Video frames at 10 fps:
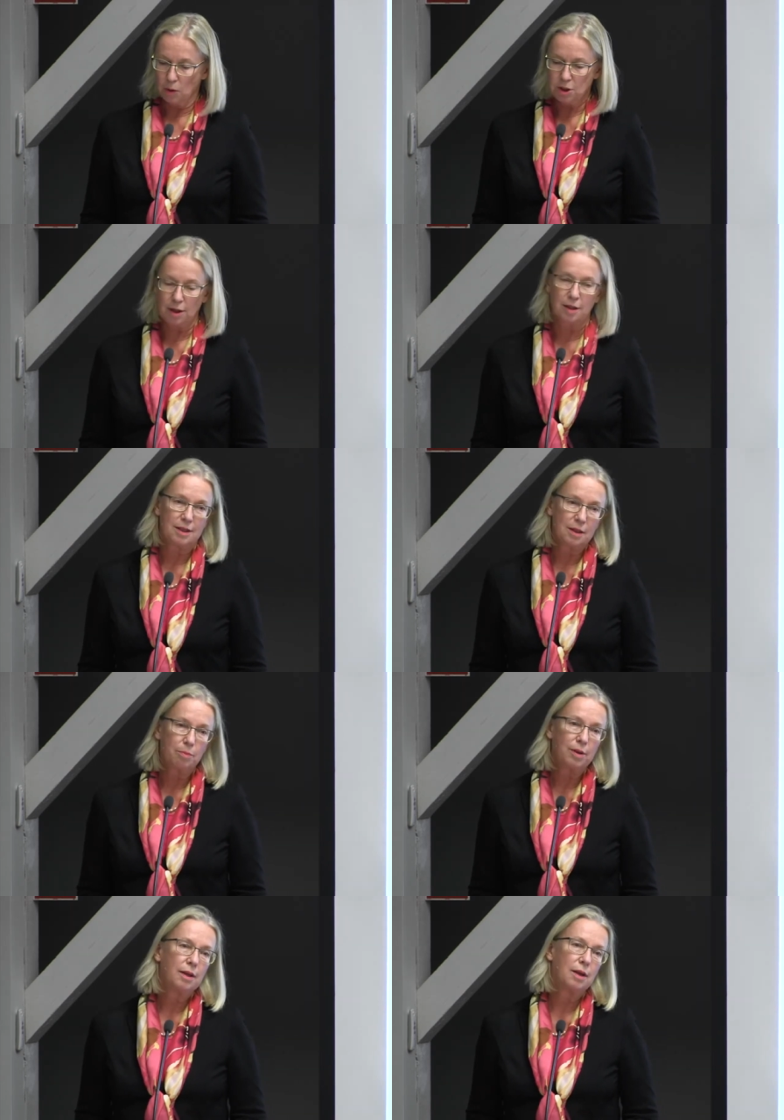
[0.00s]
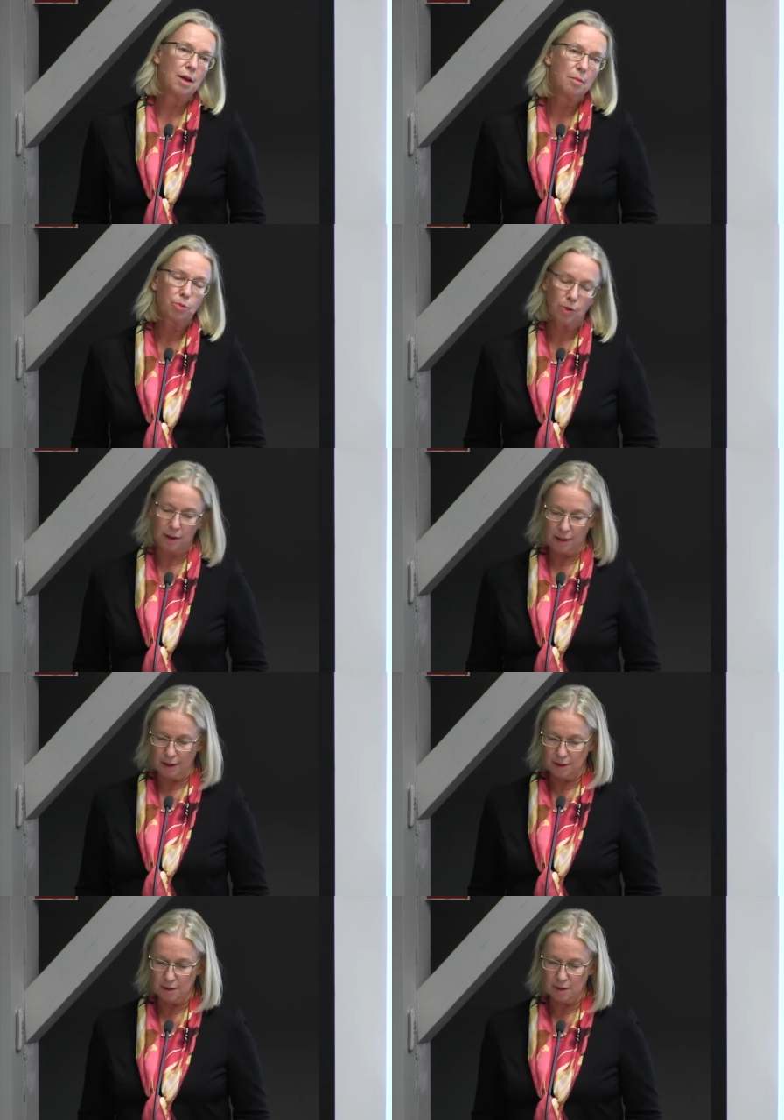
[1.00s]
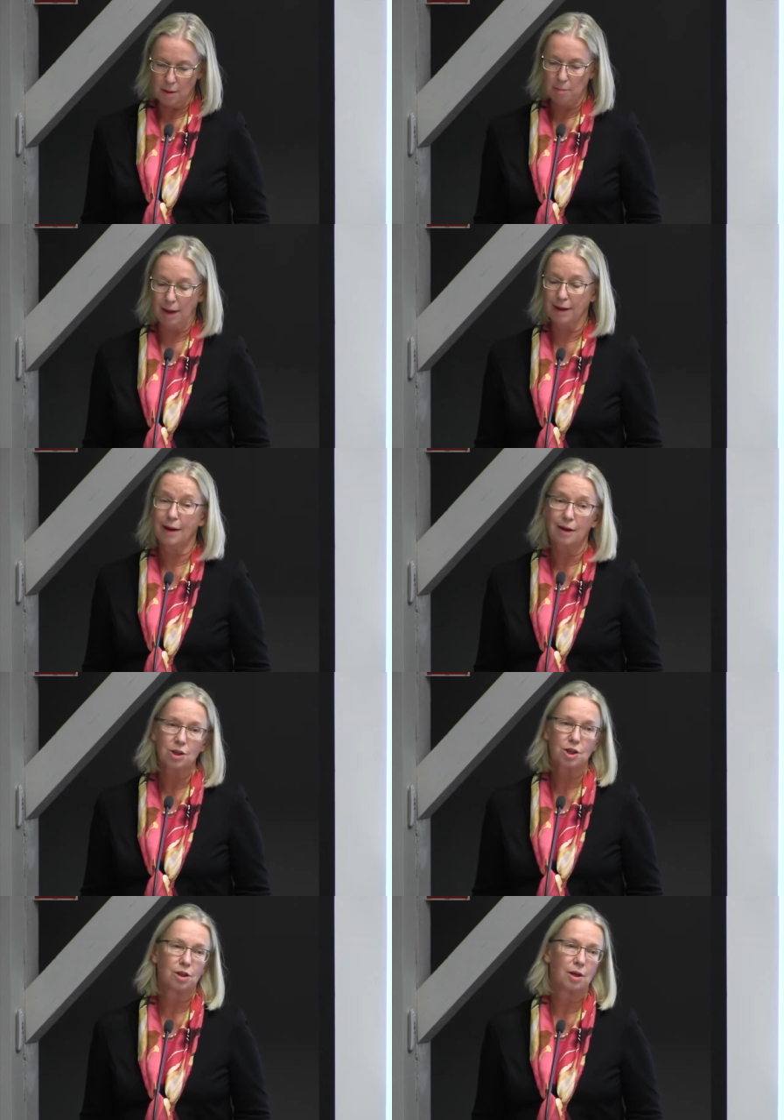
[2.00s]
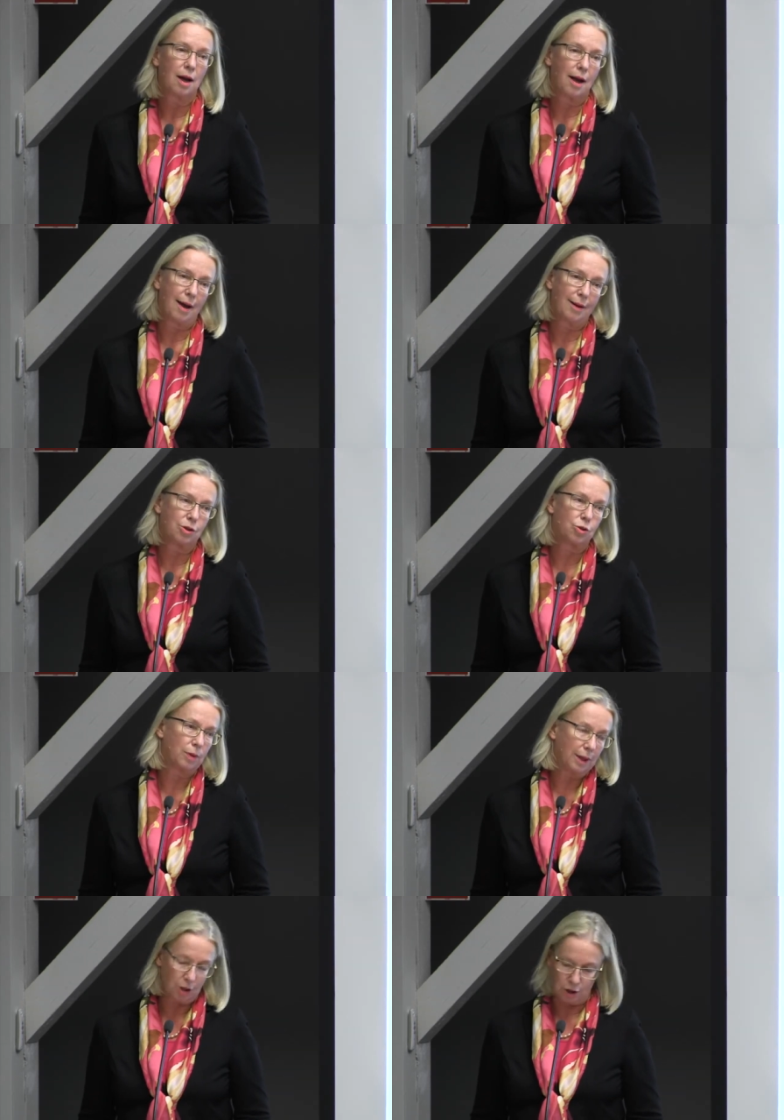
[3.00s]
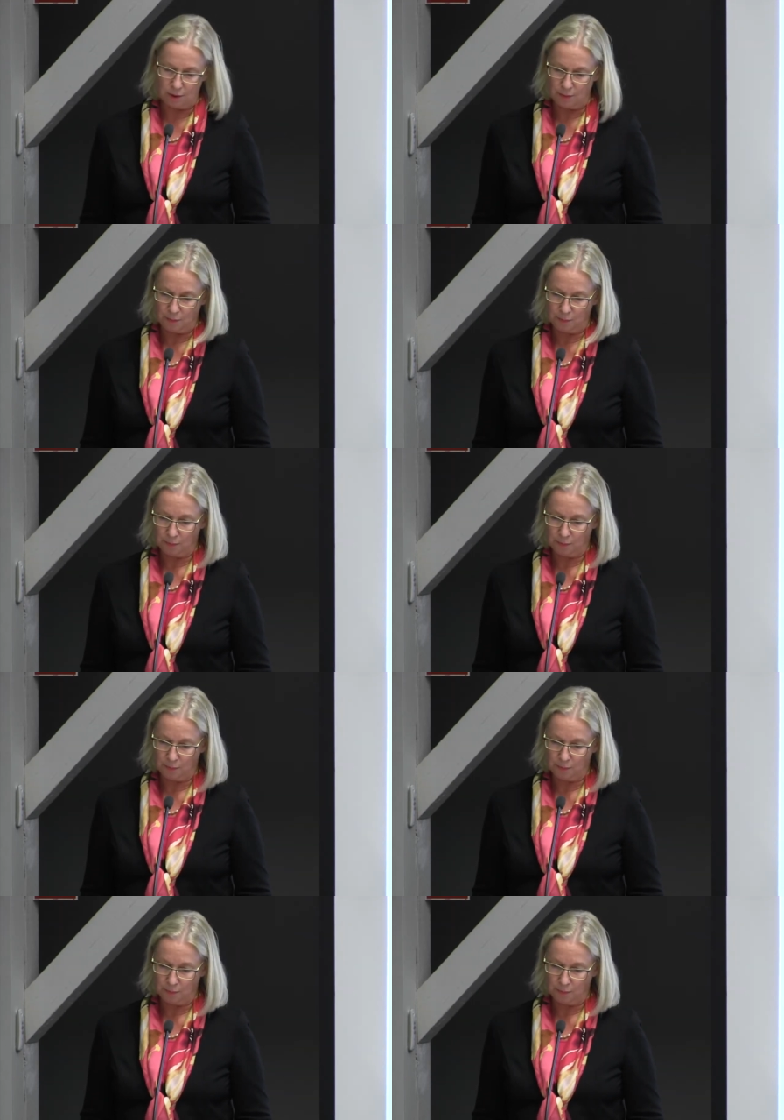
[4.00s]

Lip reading: which are deeply impregnated by culture and religion.